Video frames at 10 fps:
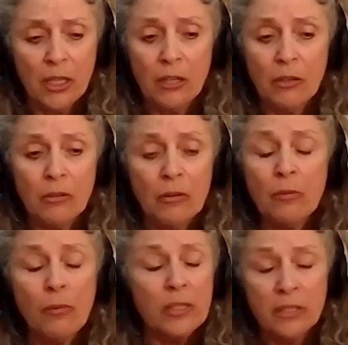and
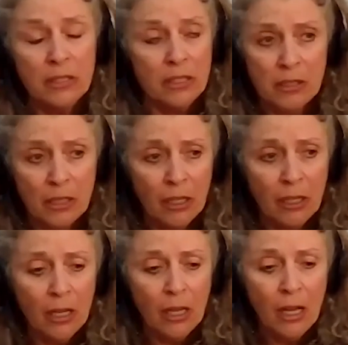it wasn't easy.
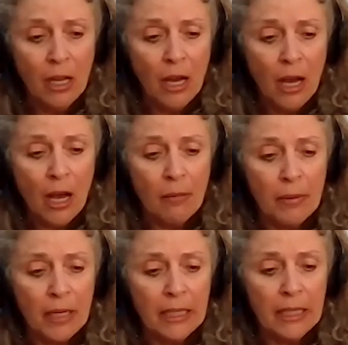
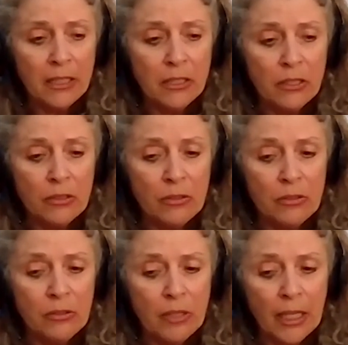But I'd like to